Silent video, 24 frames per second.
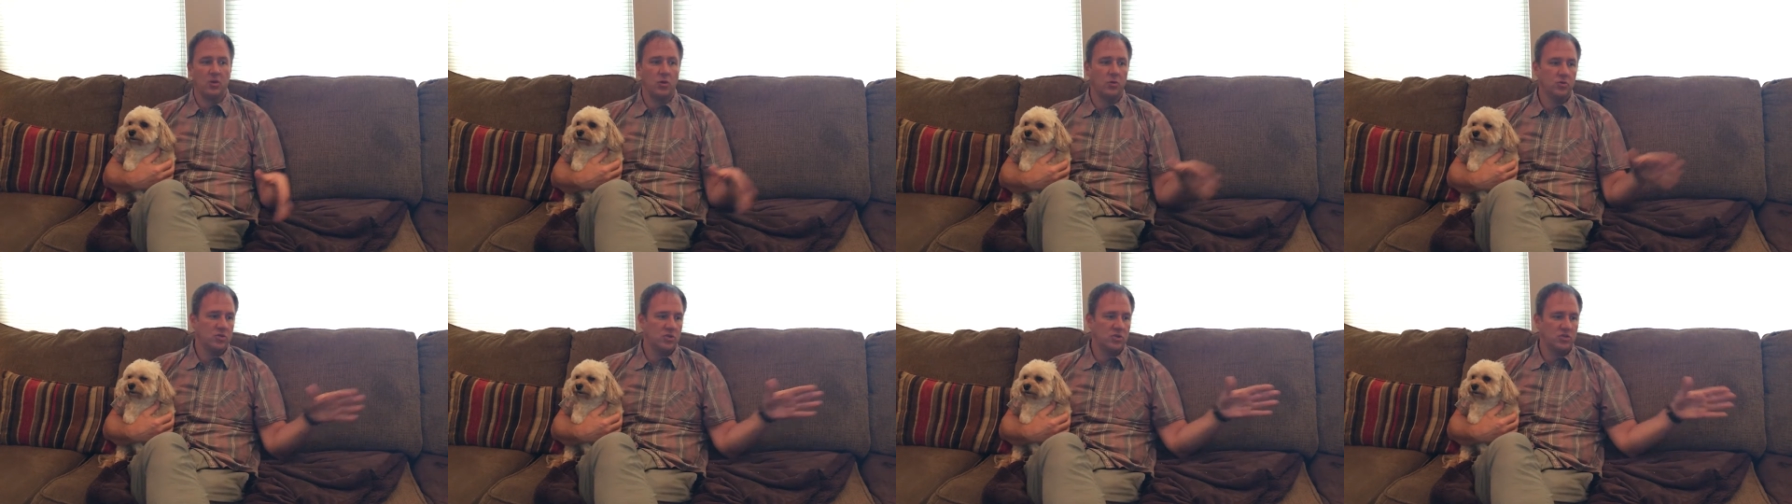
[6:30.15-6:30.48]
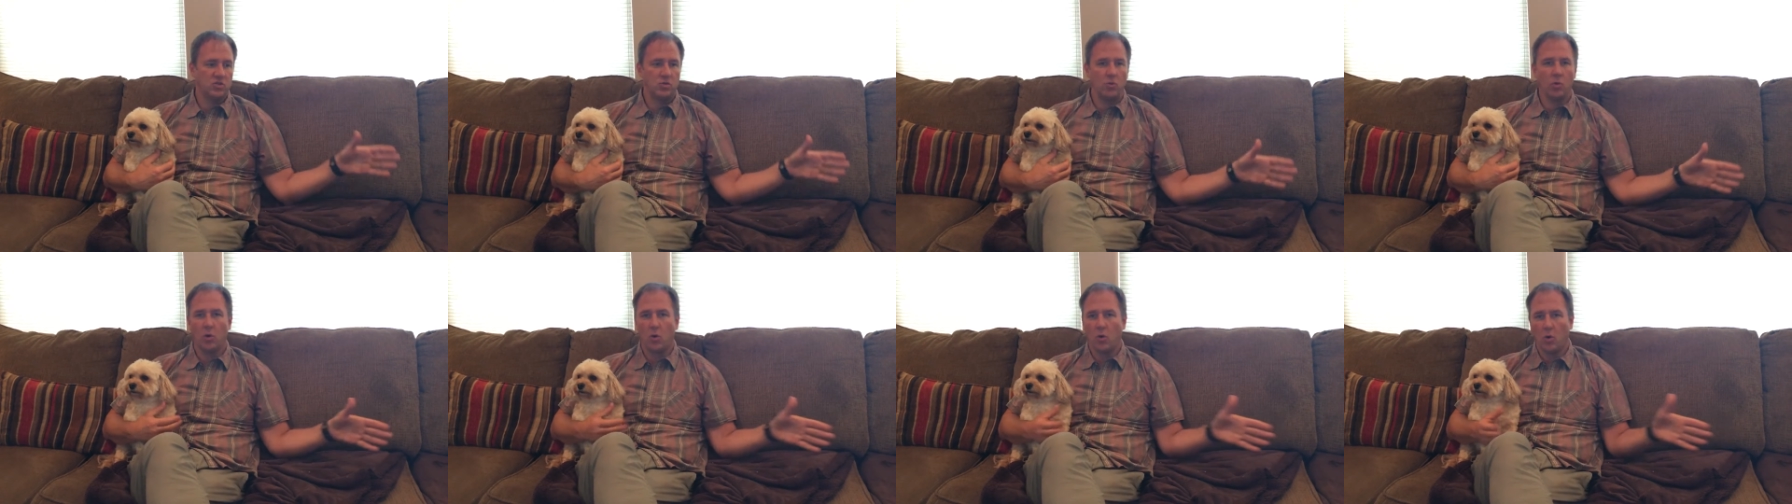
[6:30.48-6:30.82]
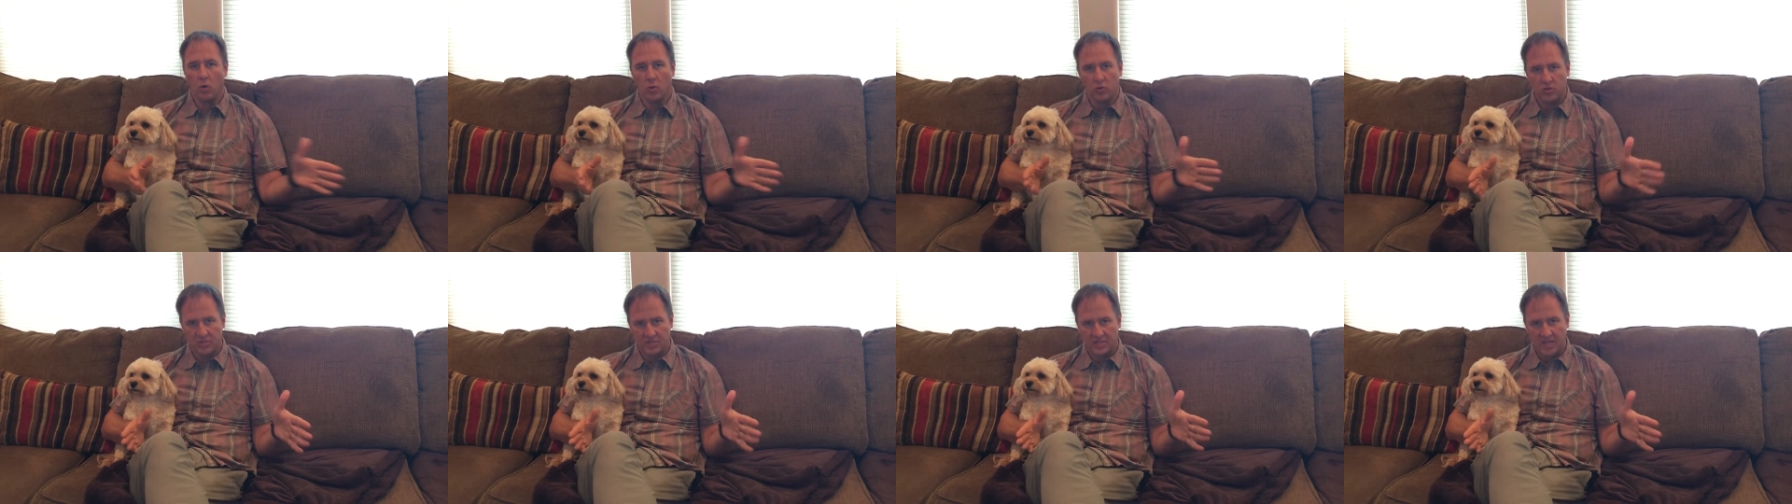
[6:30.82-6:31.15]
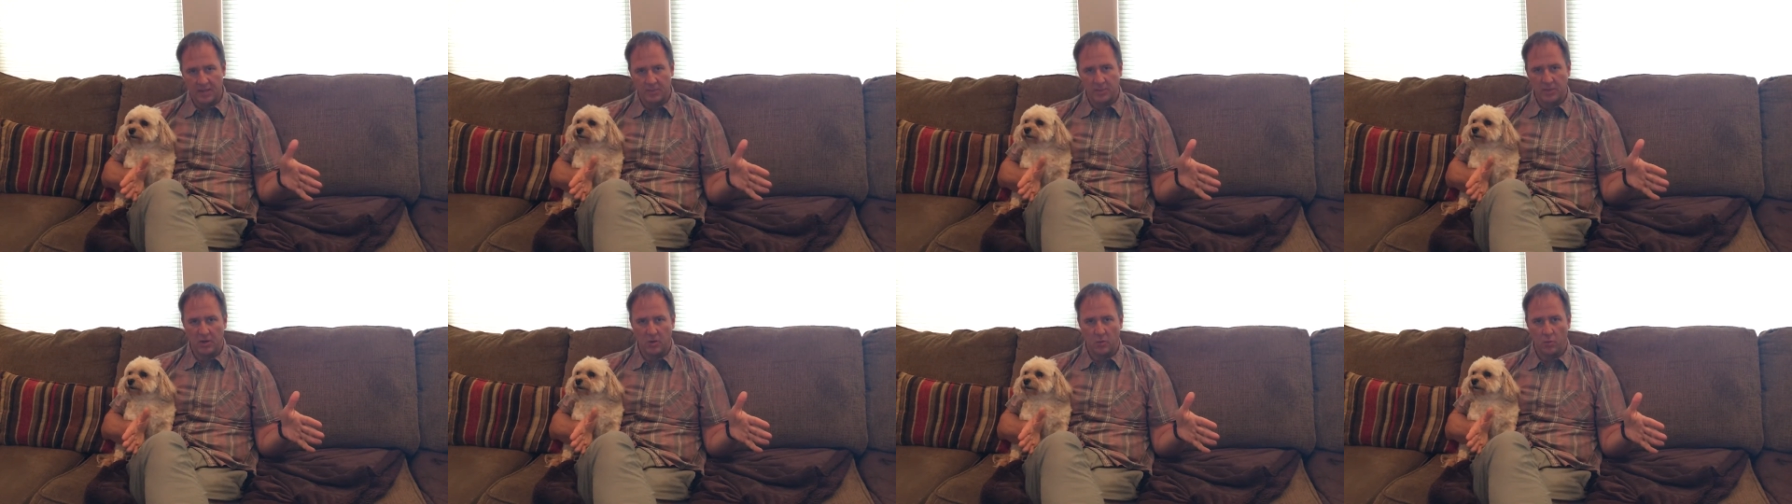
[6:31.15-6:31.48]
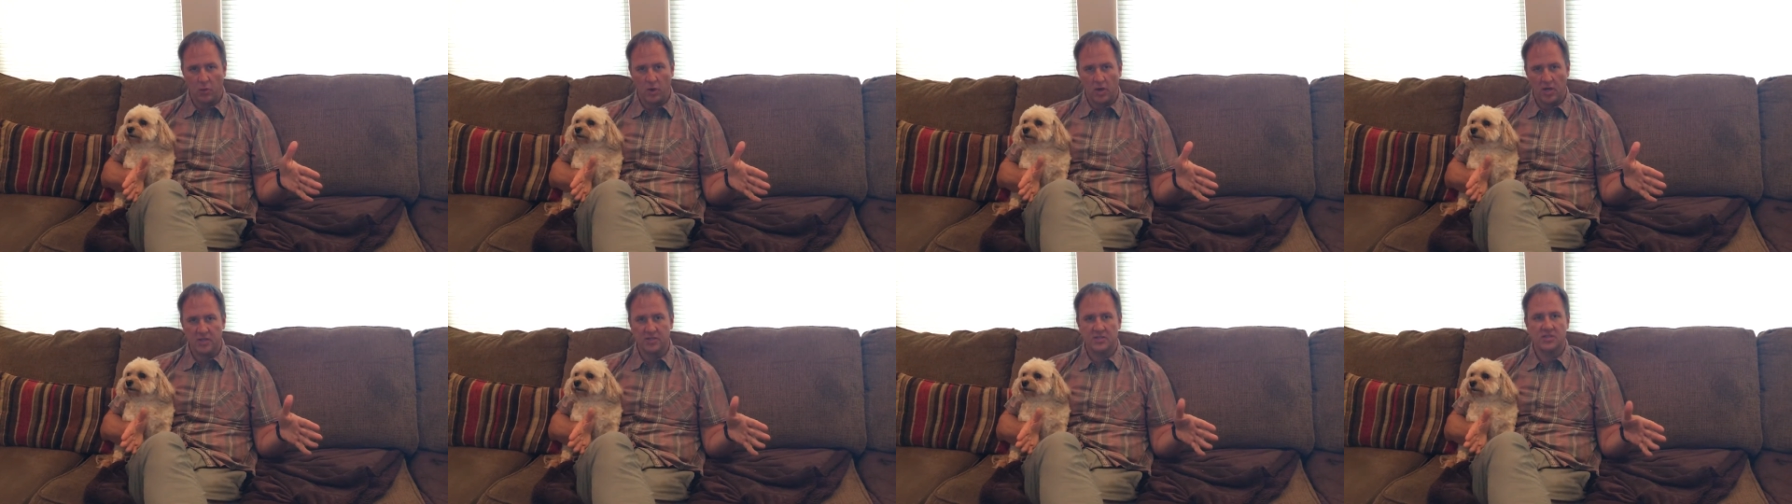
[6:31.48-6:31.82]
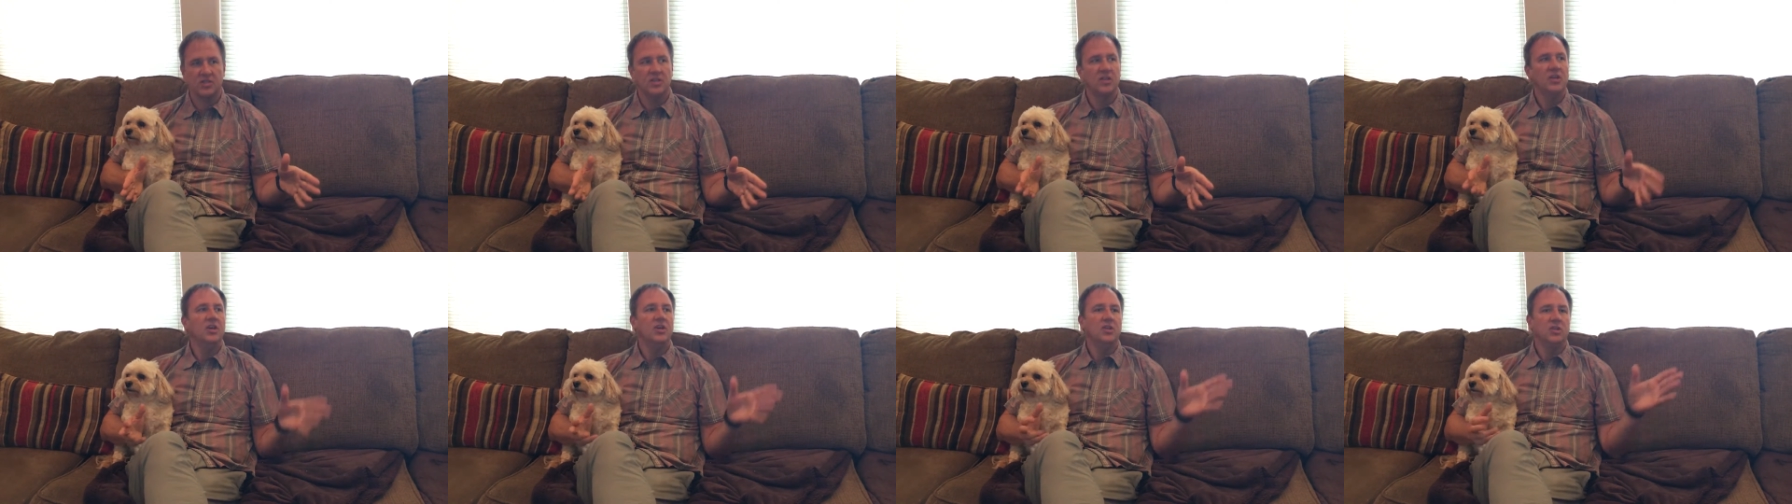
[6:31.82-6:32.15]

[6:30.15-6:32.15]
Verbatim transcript: Don't just do a whole segment at once.